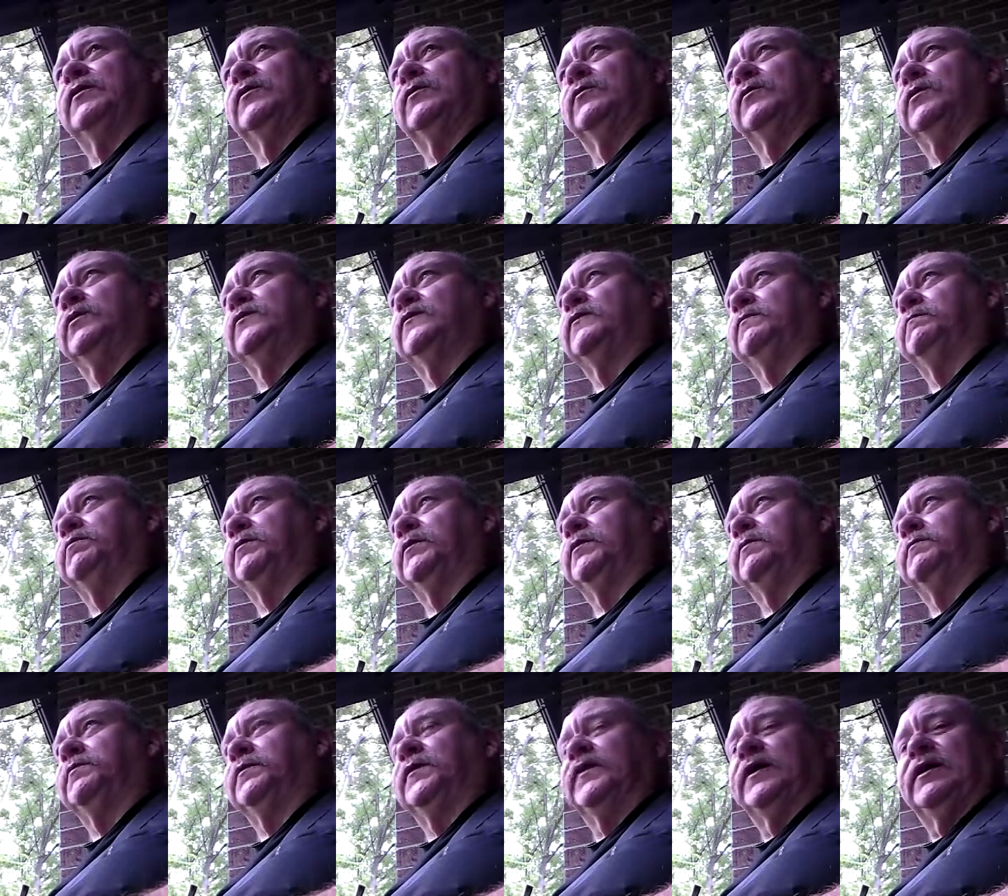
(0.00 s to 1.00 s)
the woods and put
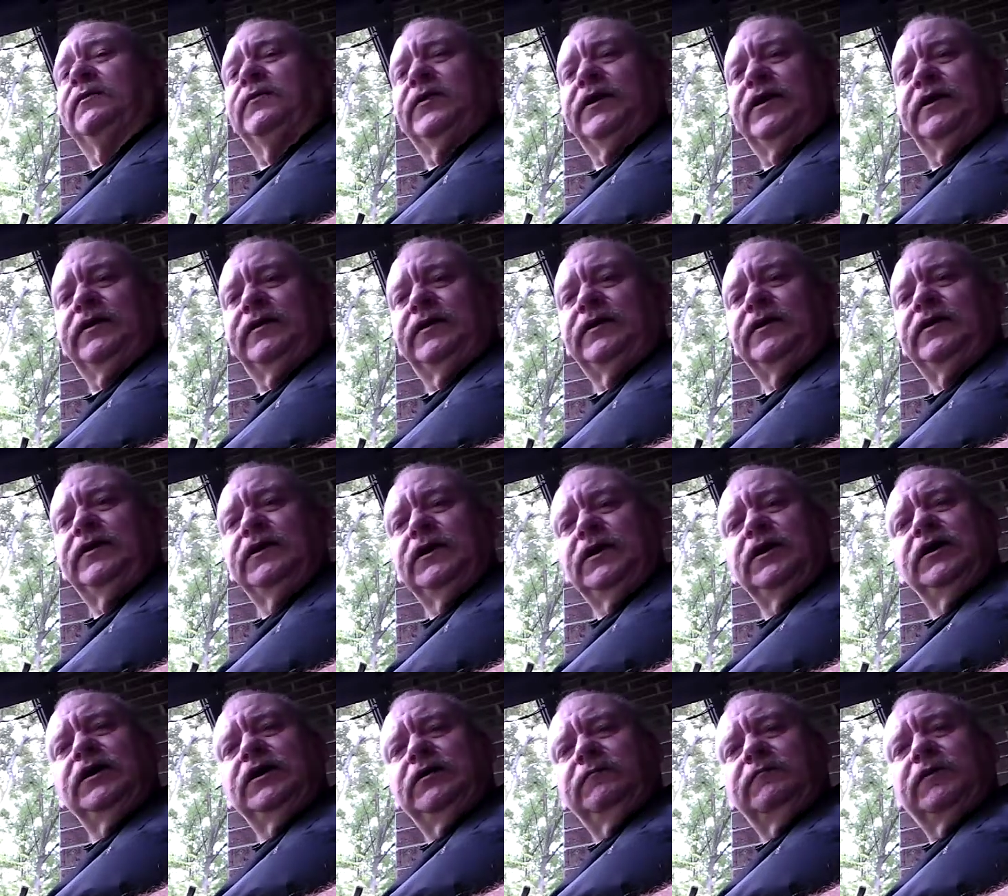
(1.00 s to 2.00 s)
up with that weight.
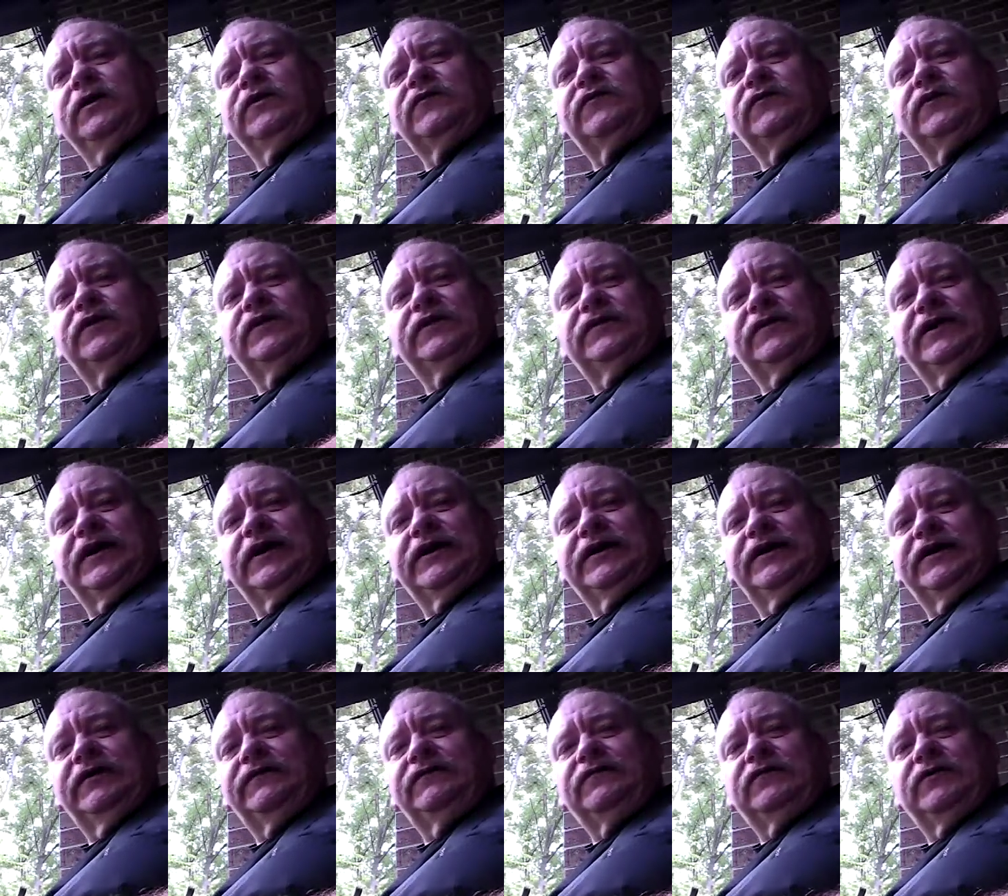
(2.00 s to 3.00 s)
Make sure that that
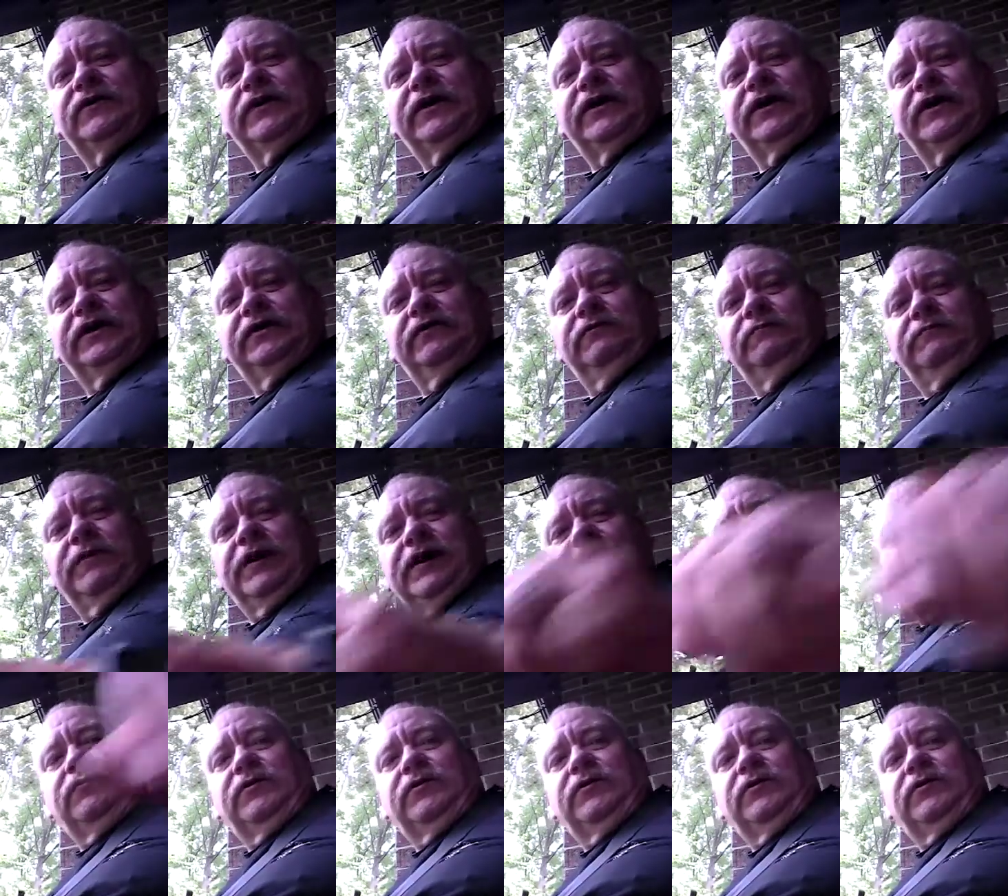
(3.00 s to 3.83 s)
kit's going to get you back